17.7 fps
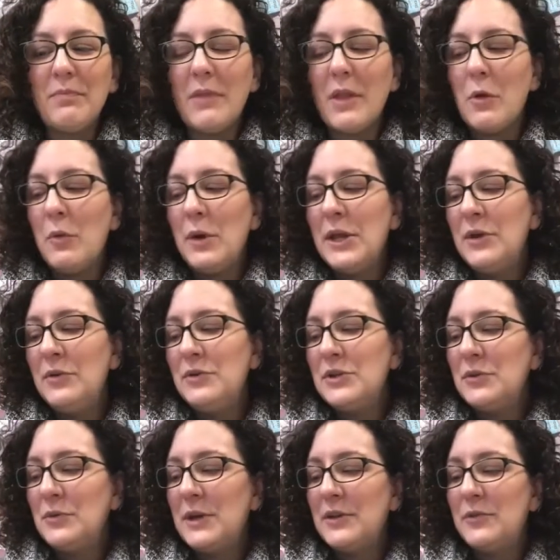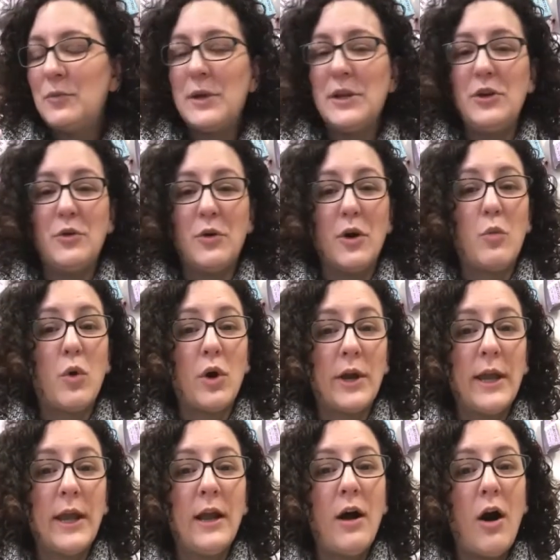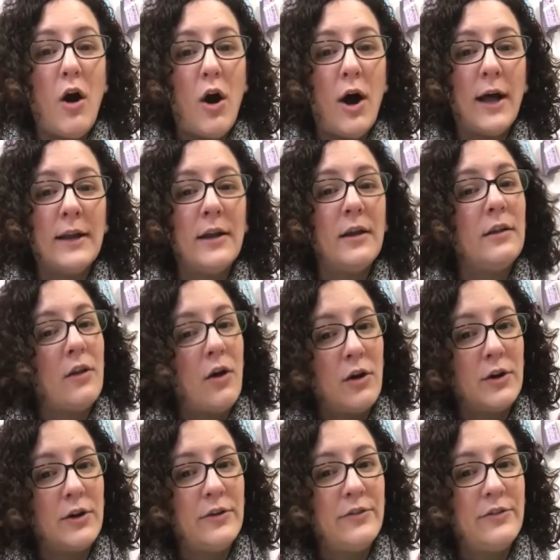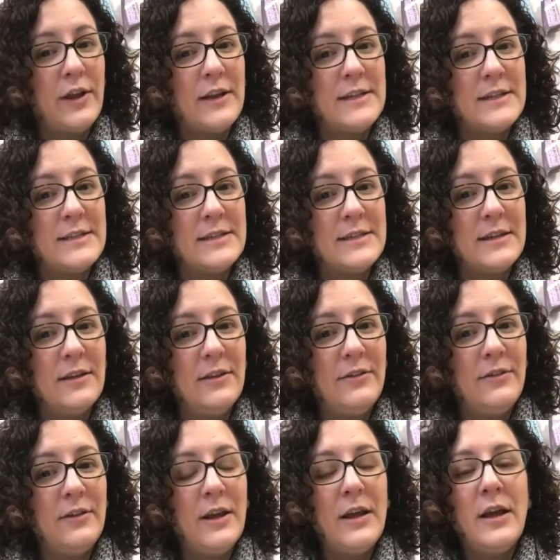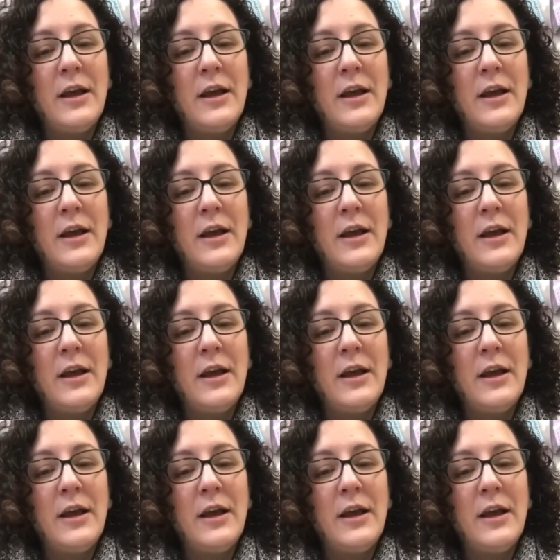What you do is when you are working on longer sentences,